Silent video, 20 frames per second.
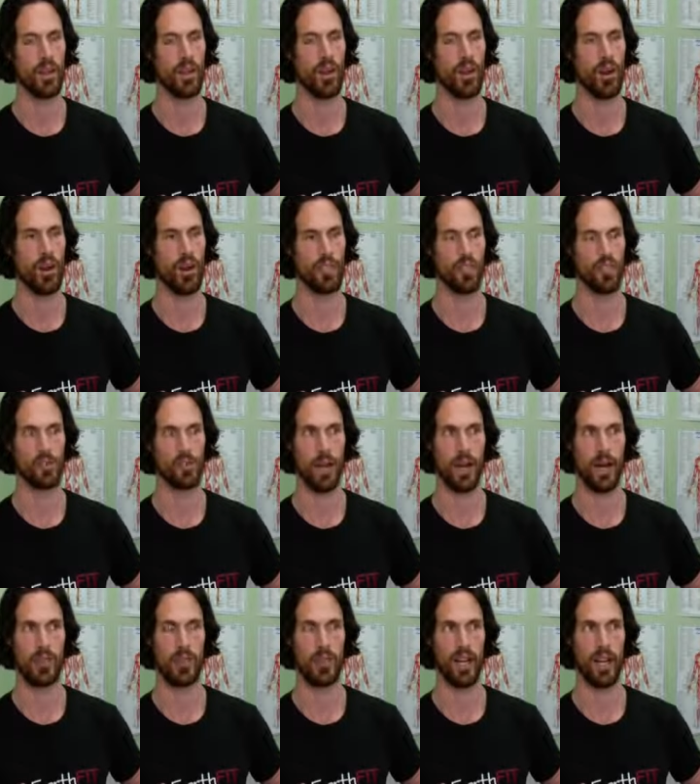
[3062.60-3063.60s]
Awesome.
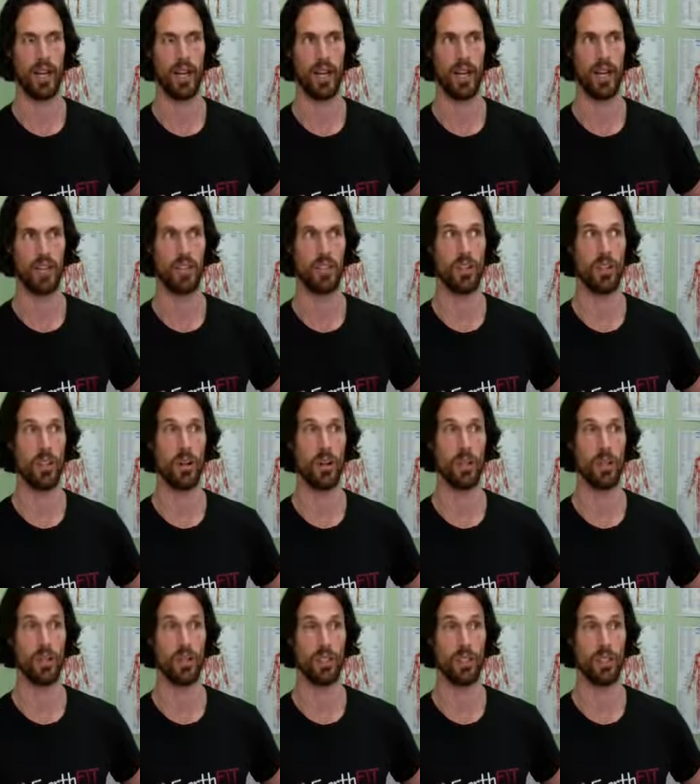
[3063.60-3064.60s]
I mean, I
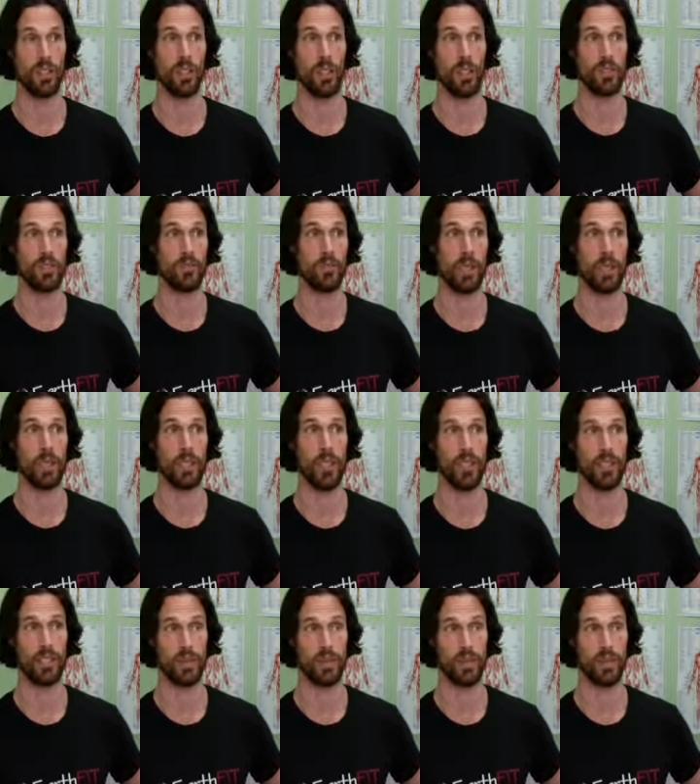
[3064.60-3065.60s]
know a ton of my
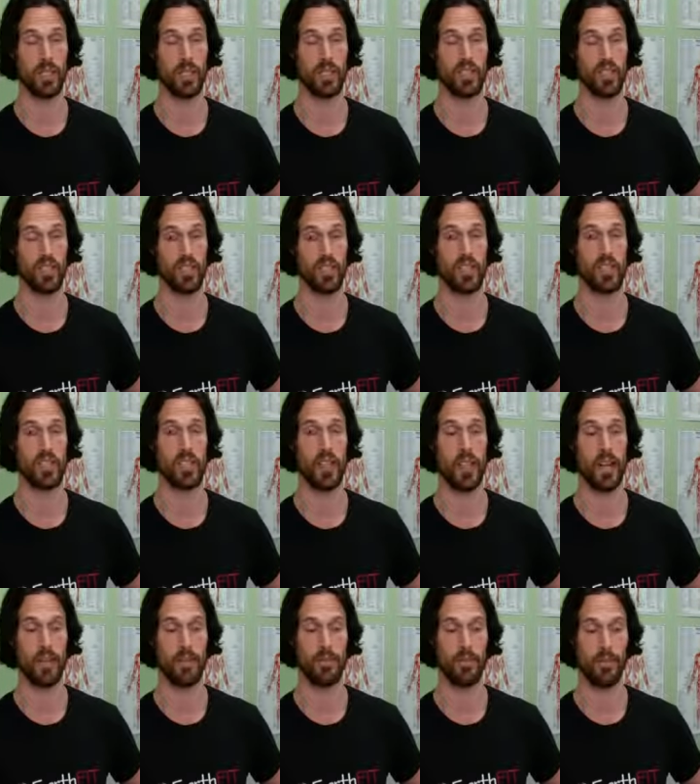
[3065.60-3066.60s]
clients would be interested in
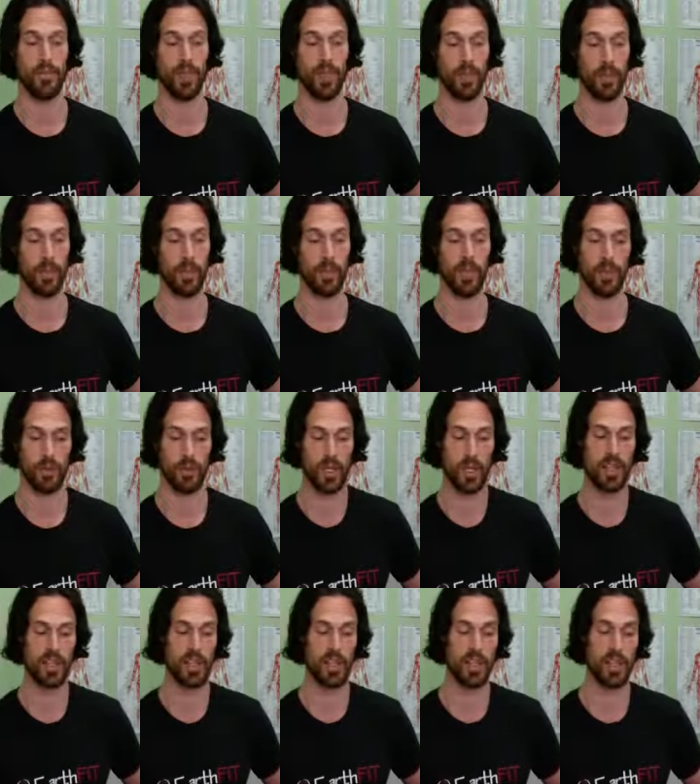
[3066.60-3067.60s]
that because we
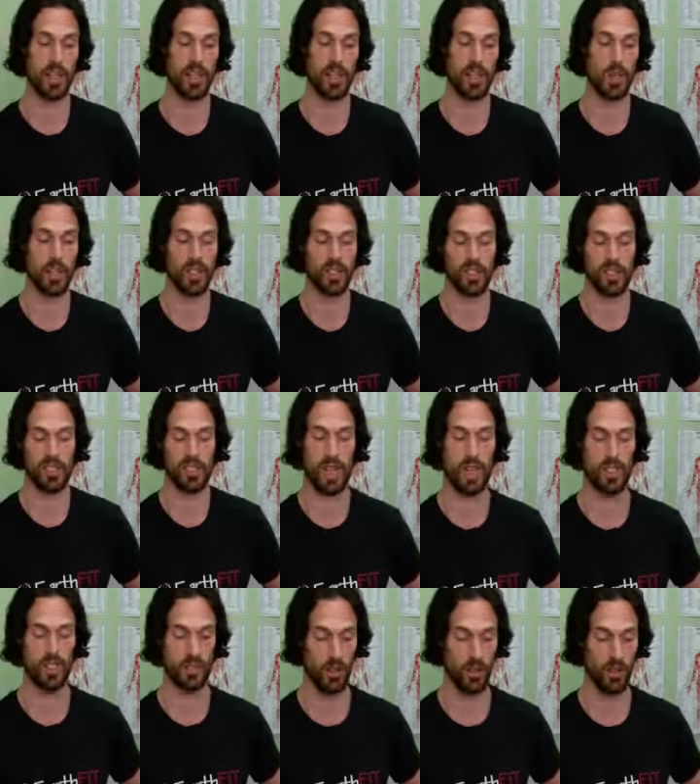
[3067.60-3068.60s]
get these questions
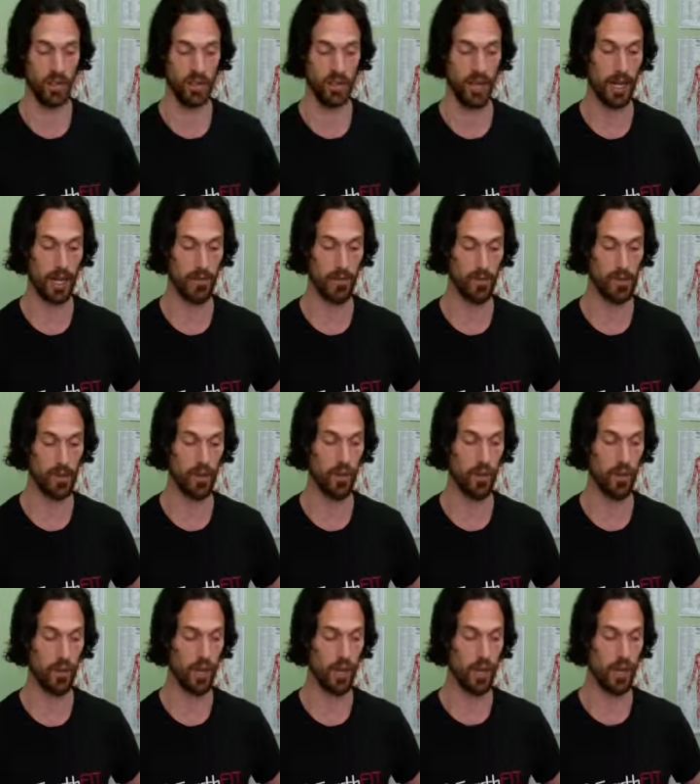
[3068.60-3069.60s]
asked all the time.
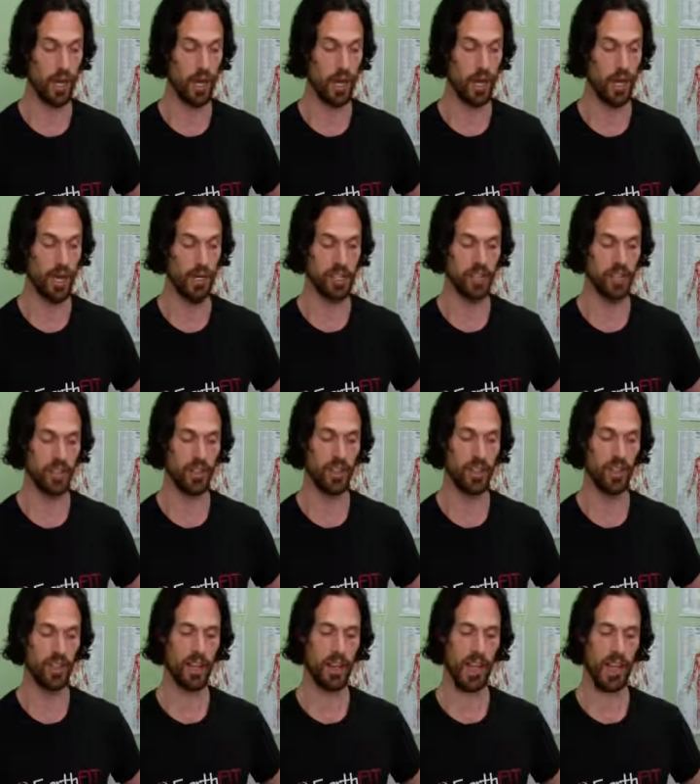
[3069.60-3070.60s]
So is there
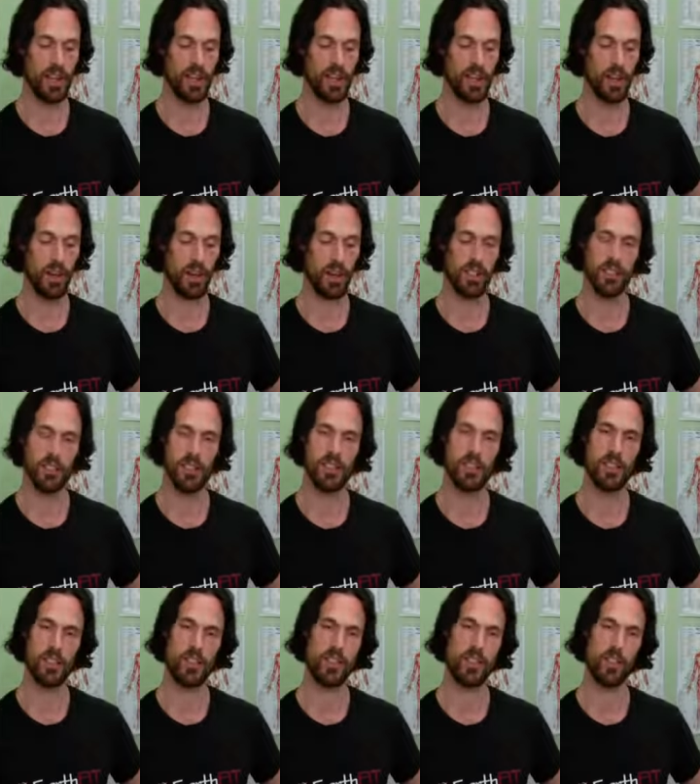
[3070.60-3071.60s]
any last
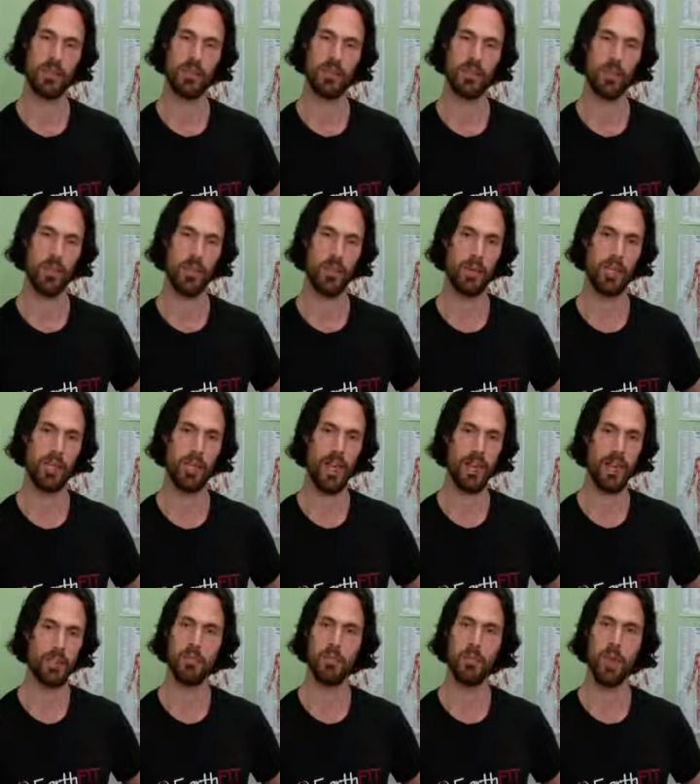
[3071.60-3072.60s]
thoughts, maybe
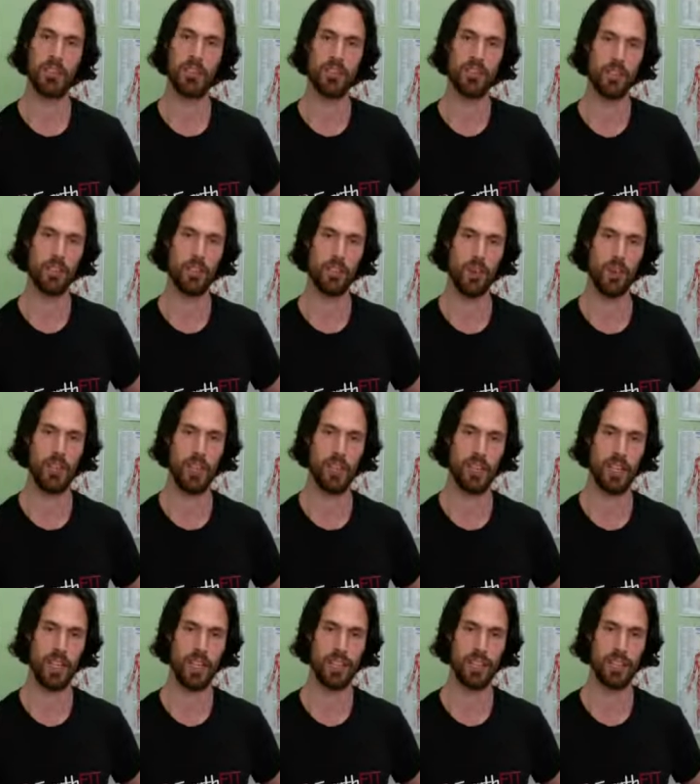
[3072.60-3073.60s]
last message you want to
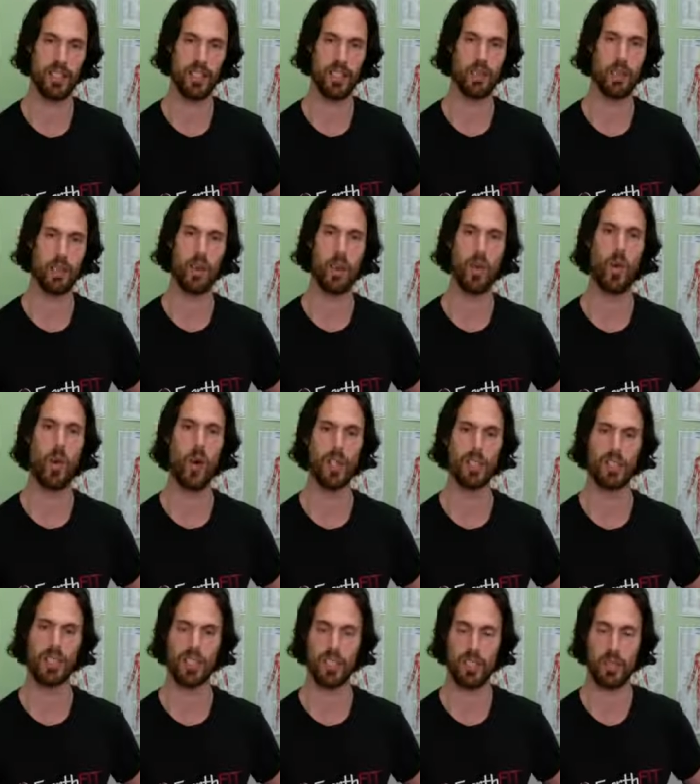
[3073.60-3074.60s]
send to the people
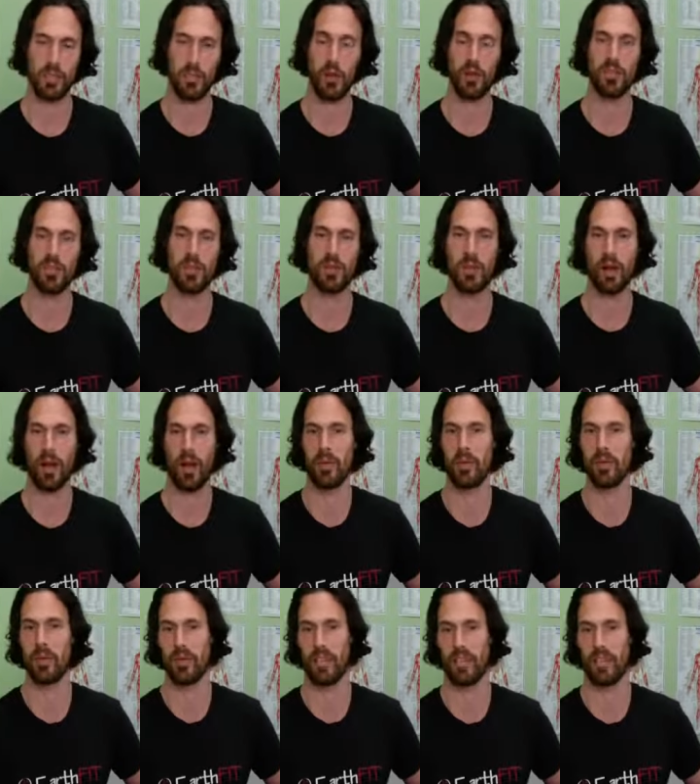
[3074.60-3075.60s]
watching this, mostly
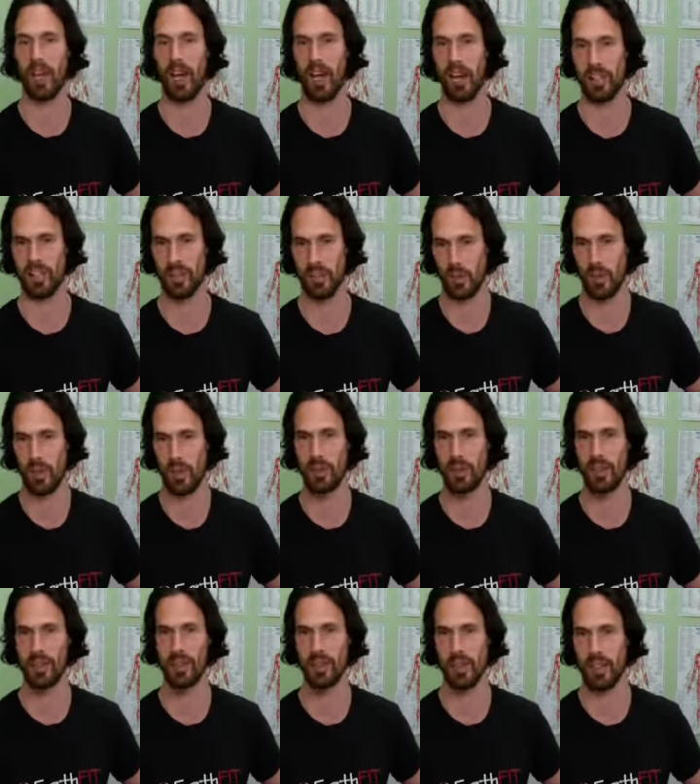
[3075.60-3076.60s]
probably clients,
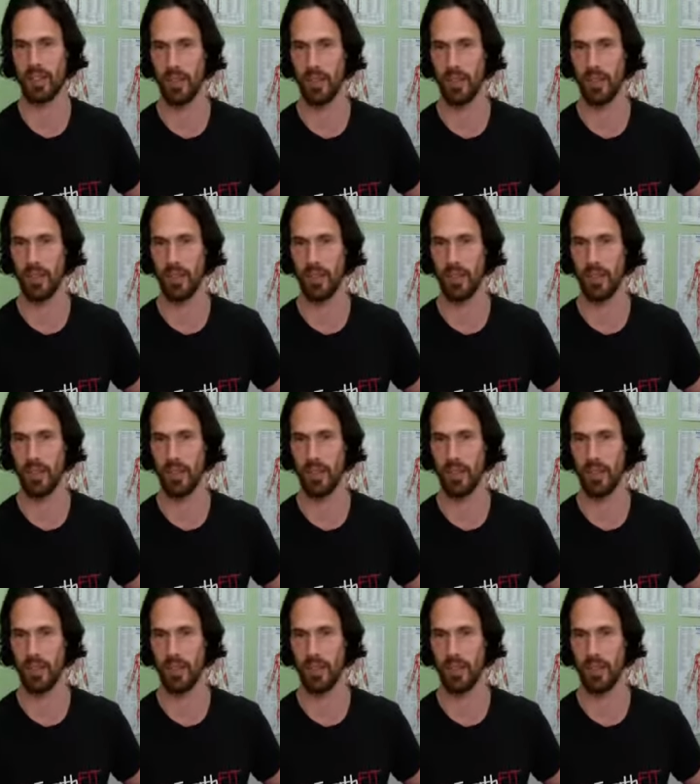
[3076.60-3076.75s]
women